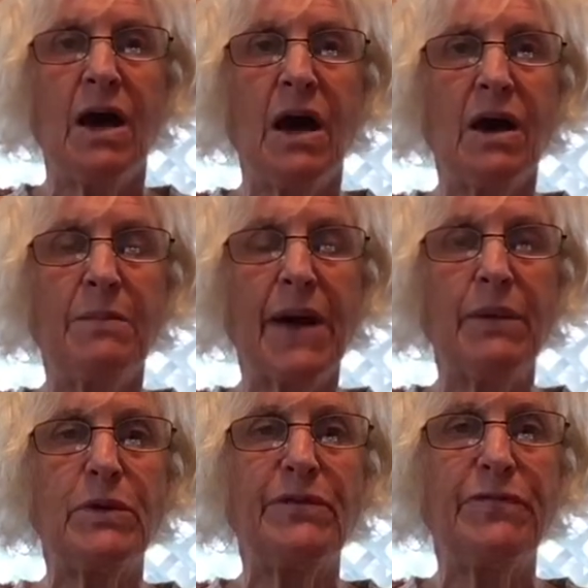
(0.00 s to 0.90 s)
I
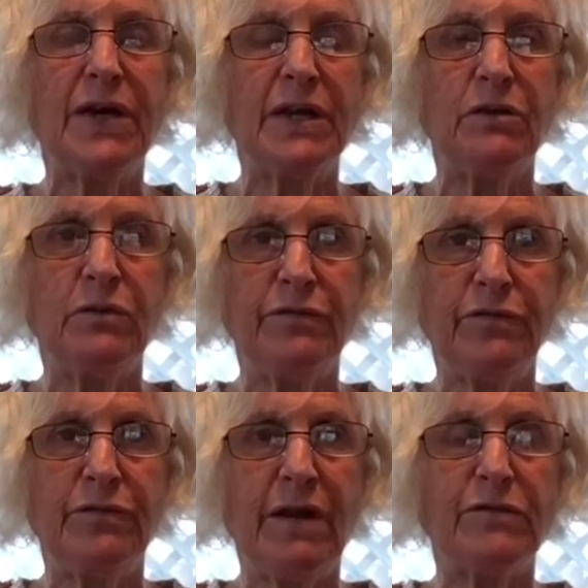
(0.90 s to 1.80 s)
would invite you, if
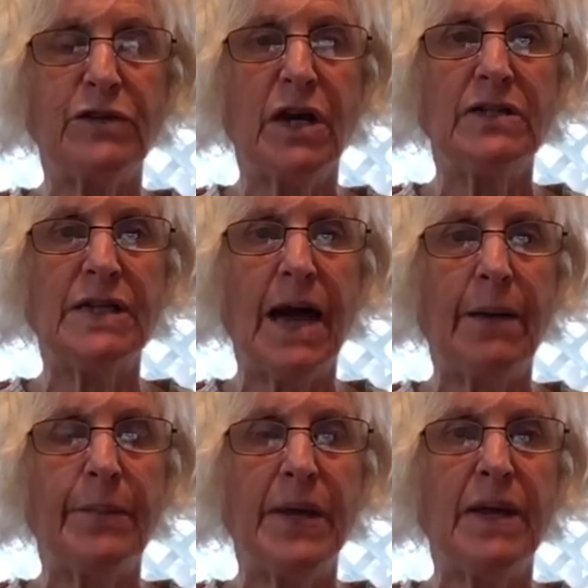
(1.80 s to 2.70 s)
you've never done
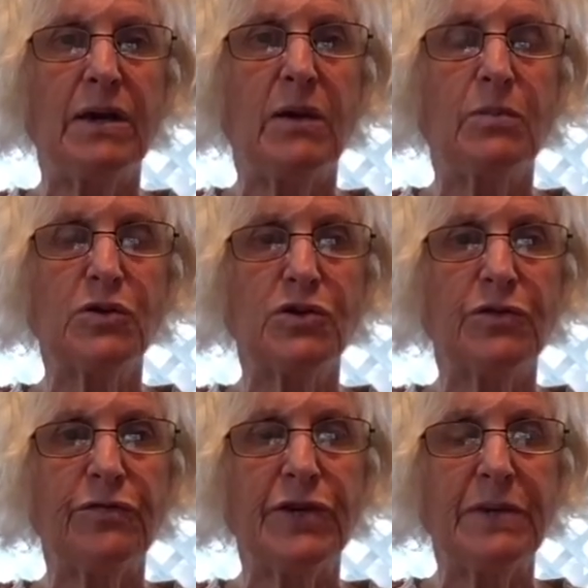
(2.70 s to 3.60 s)
tapping, emotional
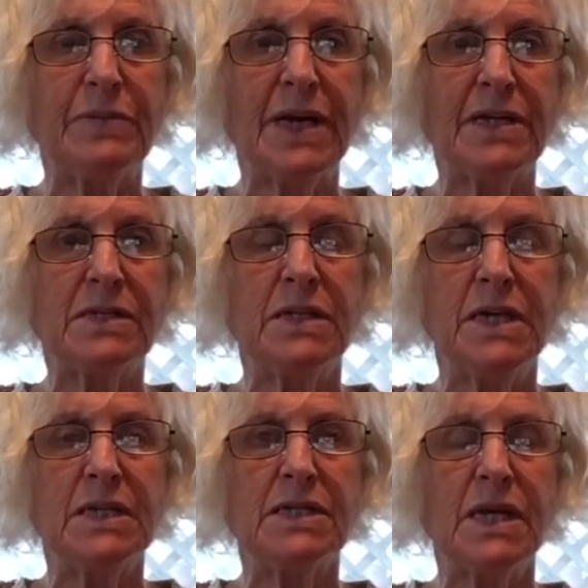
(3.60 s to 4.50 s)
freedom
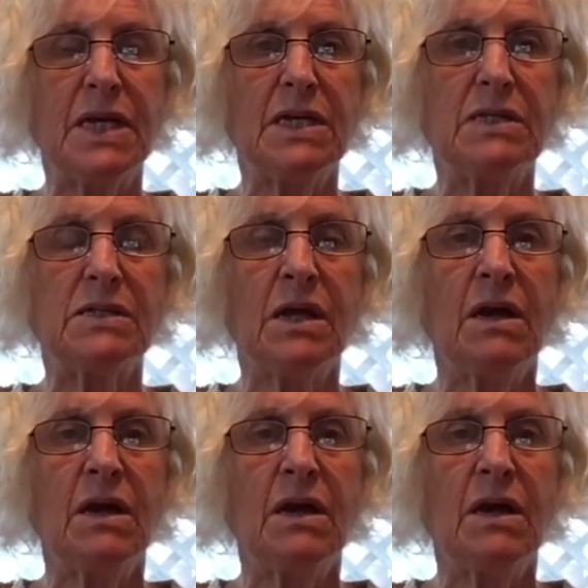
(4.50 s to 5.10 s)
techniques is